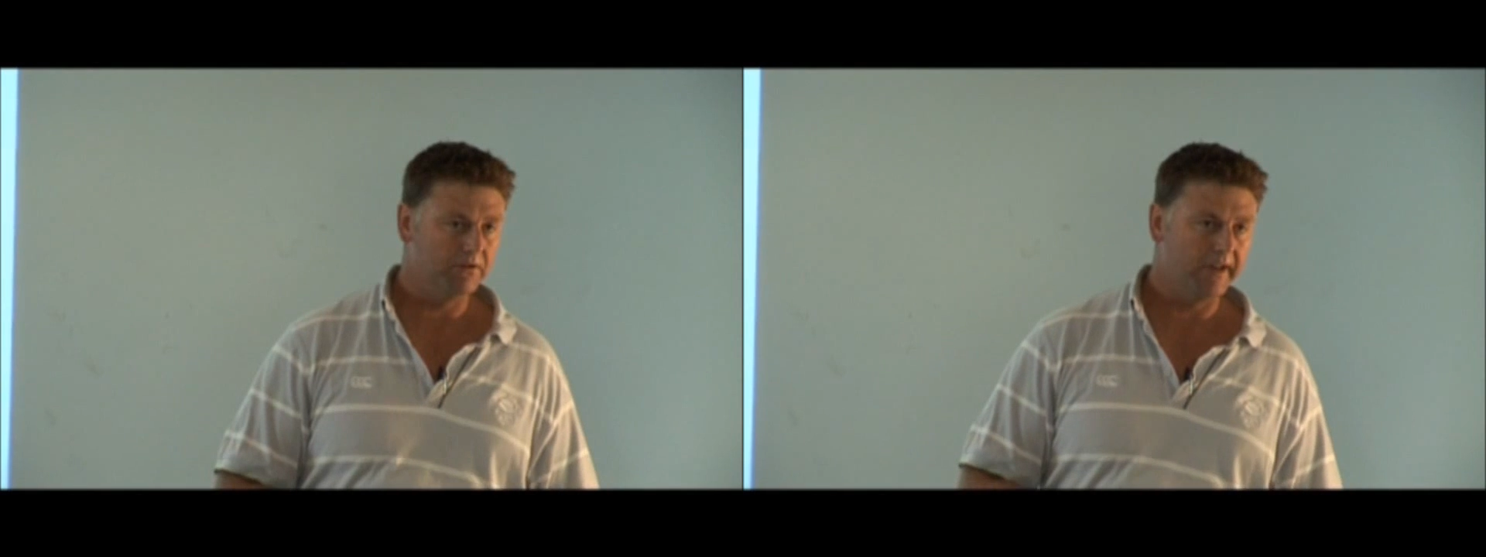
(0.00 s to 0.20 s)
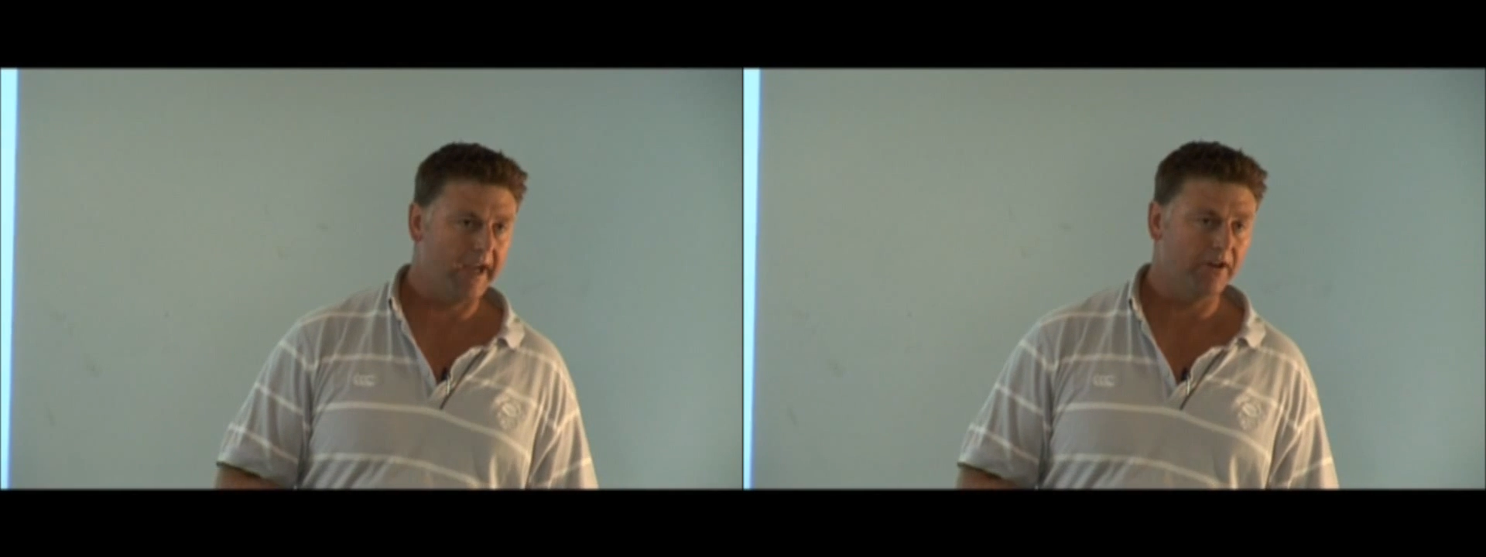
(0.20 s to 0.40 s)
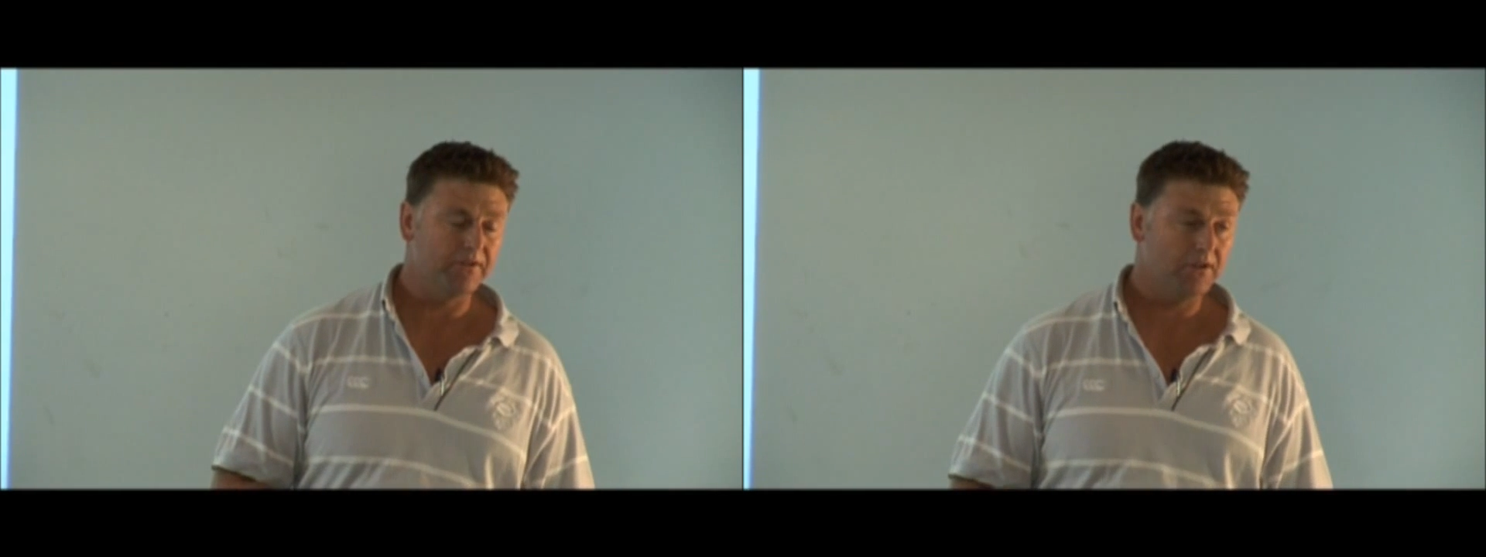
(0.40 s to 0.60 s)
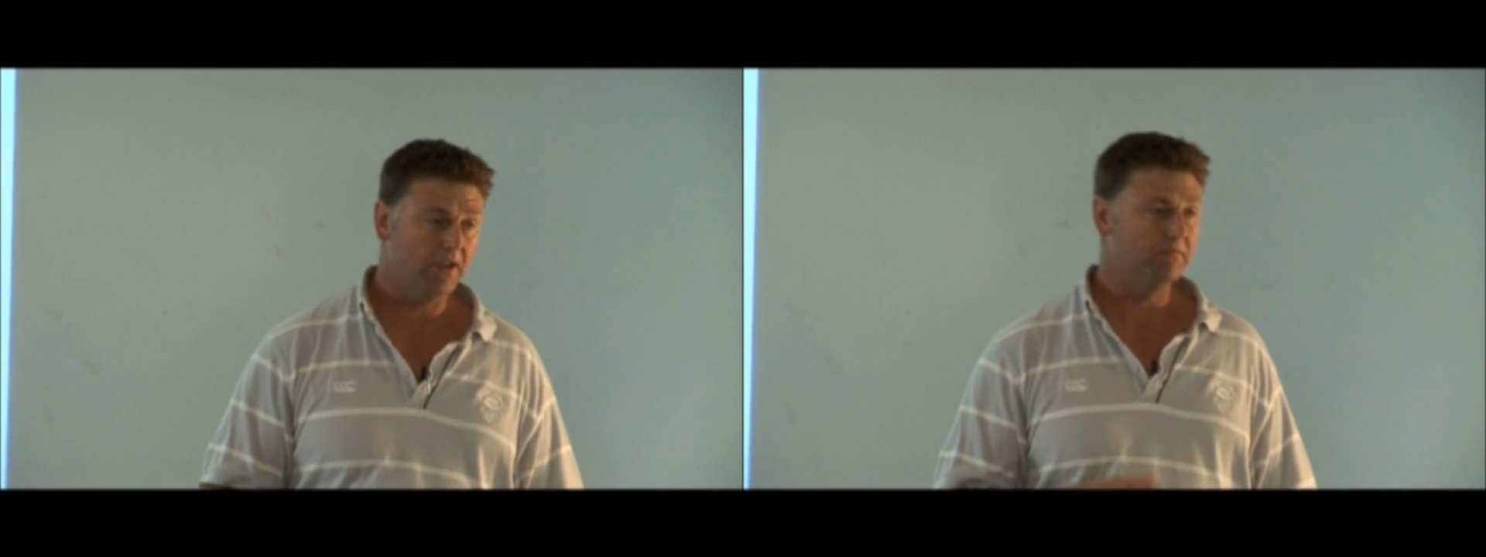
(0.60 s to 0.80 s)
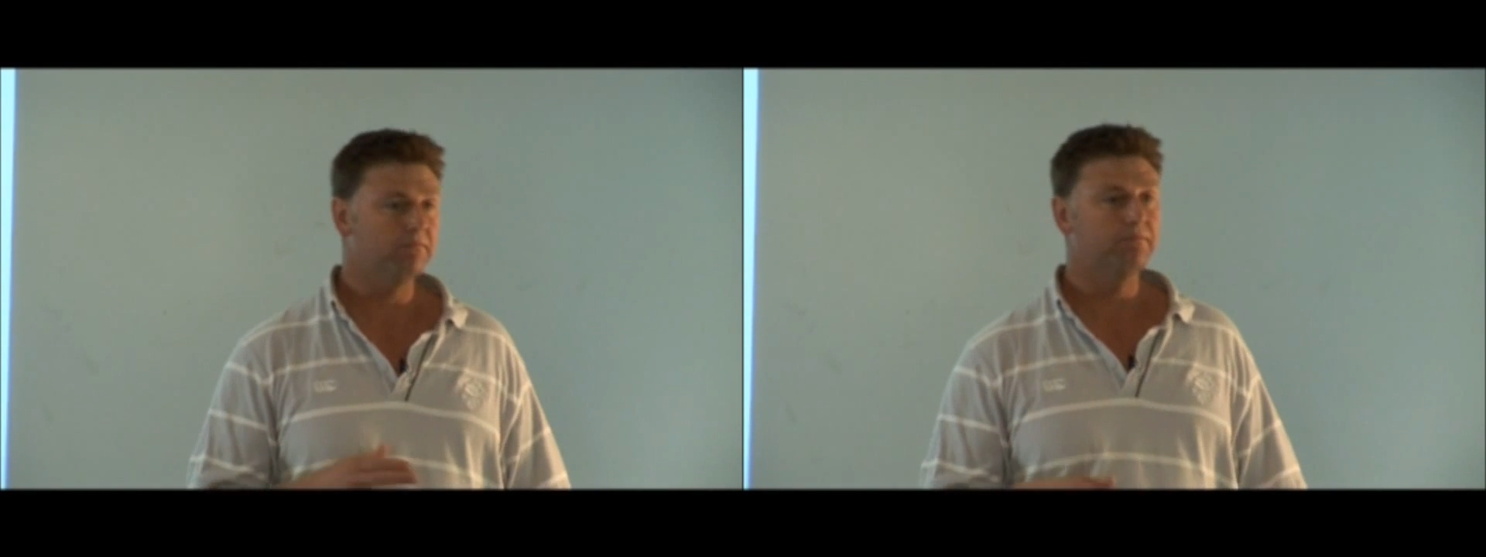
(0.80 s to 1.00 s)
to date. I've
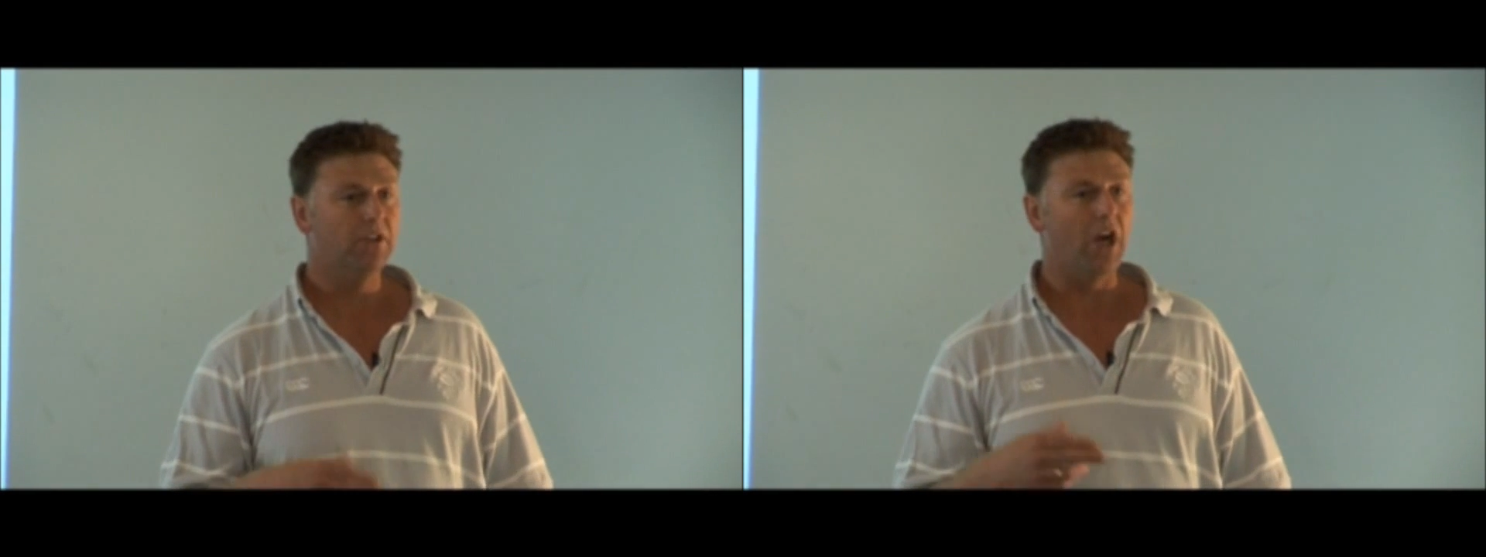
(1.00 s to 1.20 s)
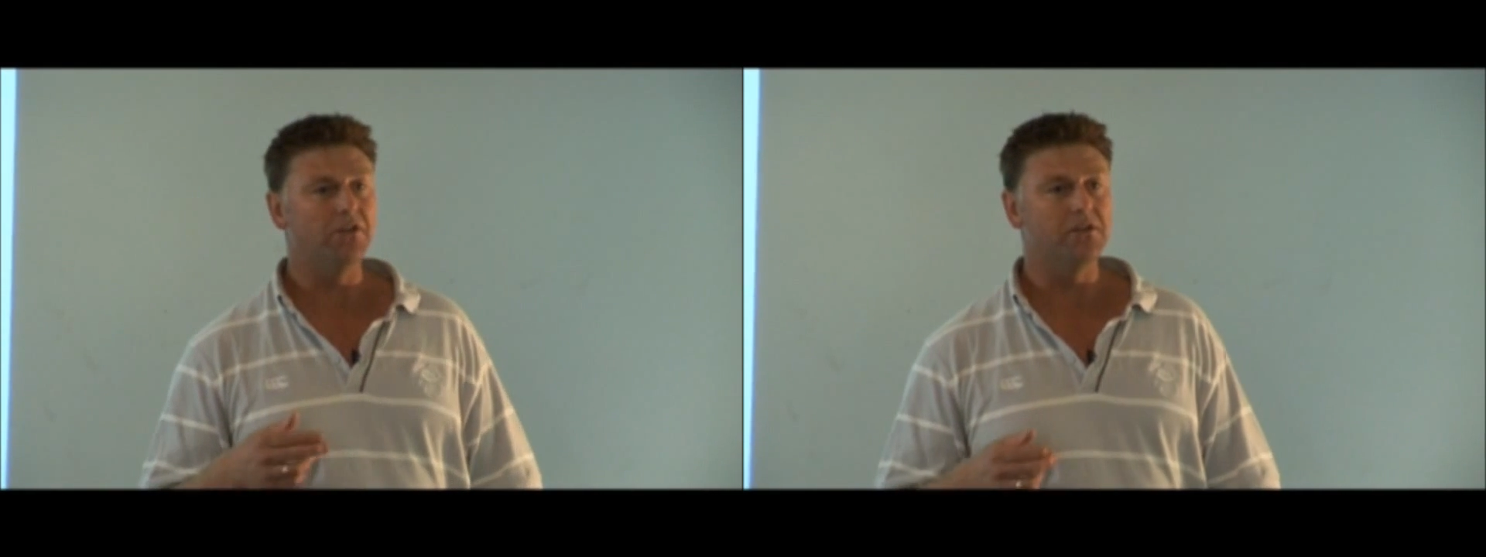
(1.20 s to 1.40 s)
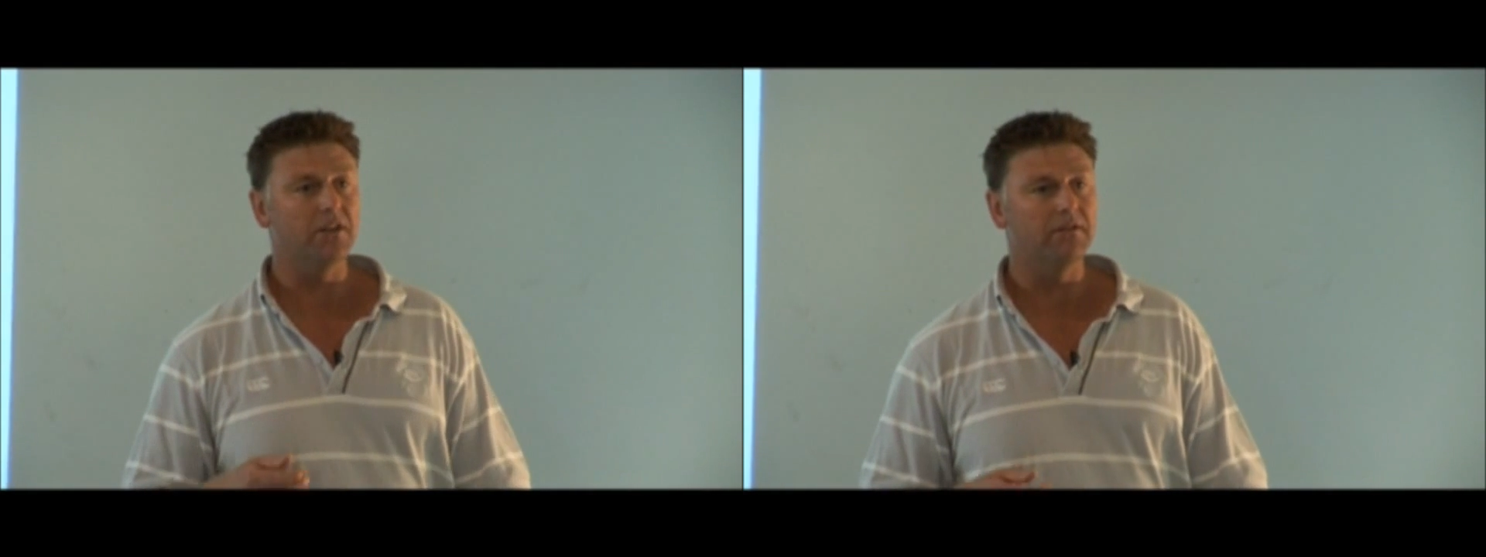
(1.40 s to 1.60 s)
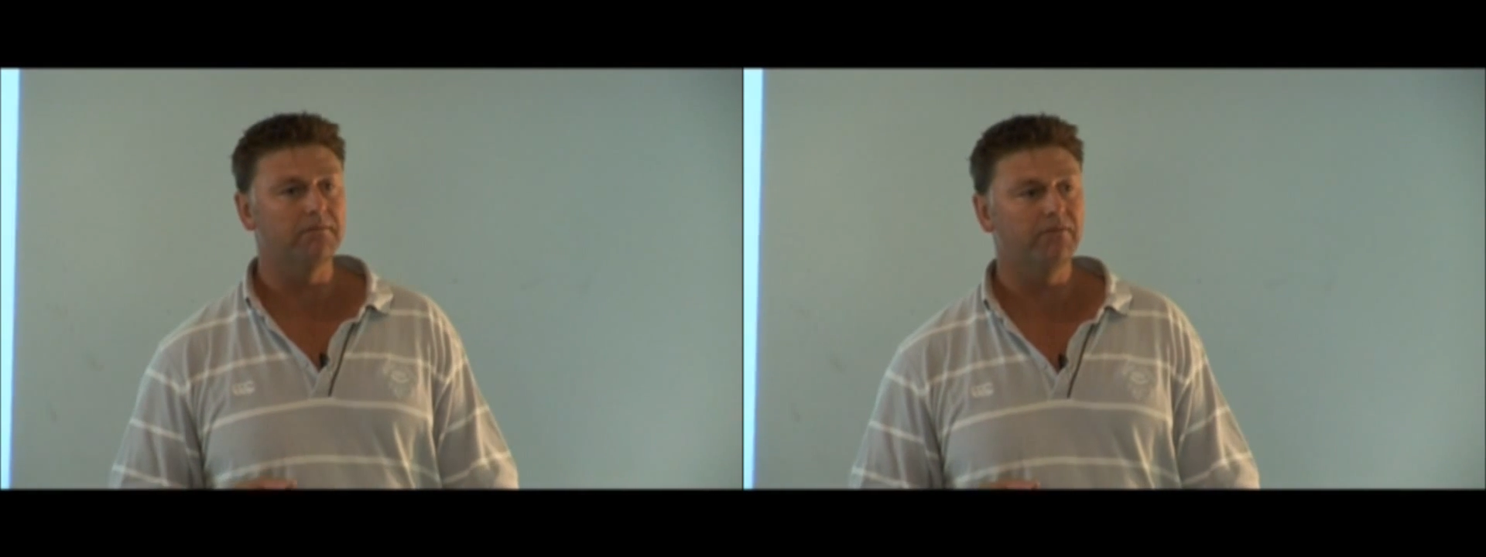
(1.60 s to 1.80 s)
seen coaches at